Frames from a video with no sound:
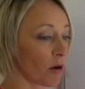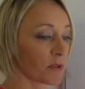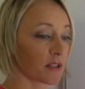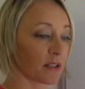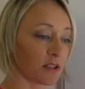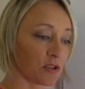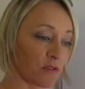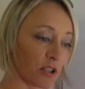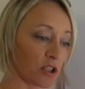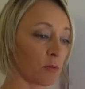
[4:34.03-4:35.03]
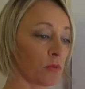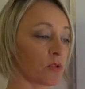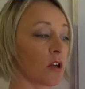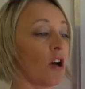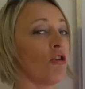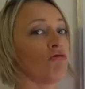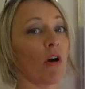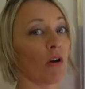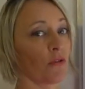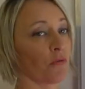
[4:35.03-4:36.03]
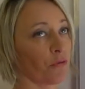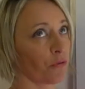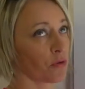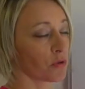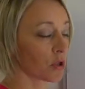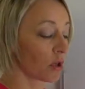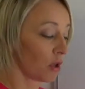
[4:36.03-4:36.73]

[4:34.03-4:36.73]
percentage of vegetables rather than fruit.